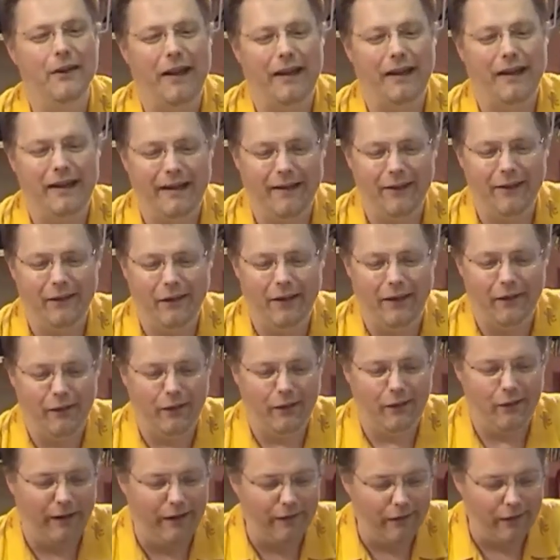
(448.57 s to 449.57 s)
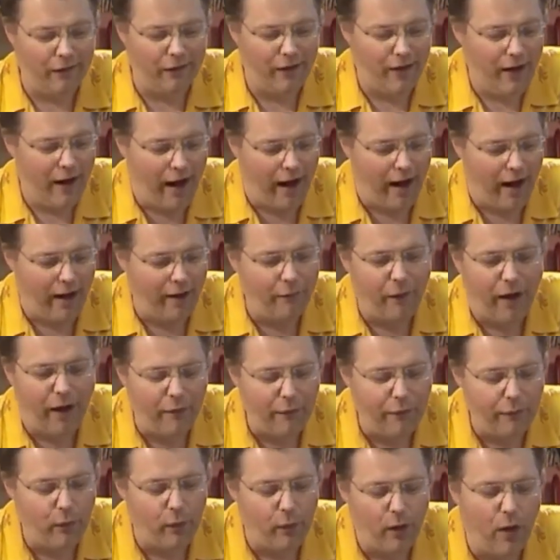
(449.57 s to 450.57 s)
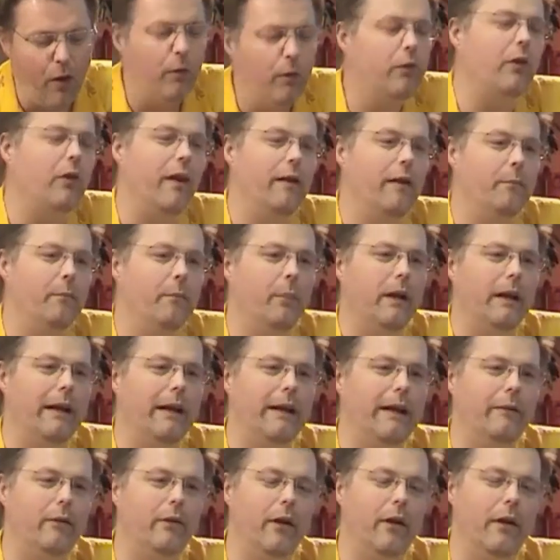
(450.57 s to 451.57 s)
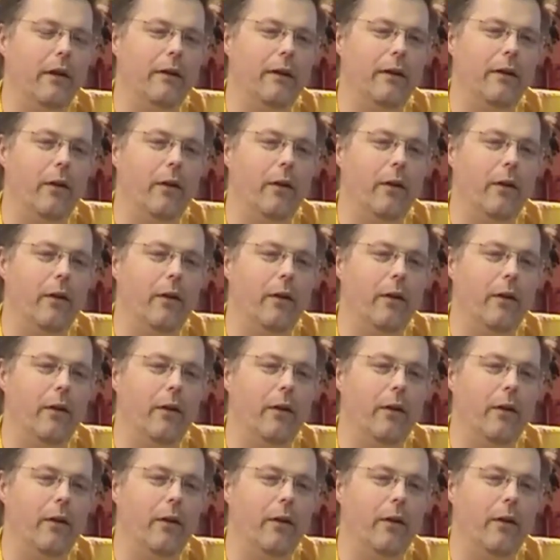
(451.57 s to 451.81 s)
I think I've for a long time believed that,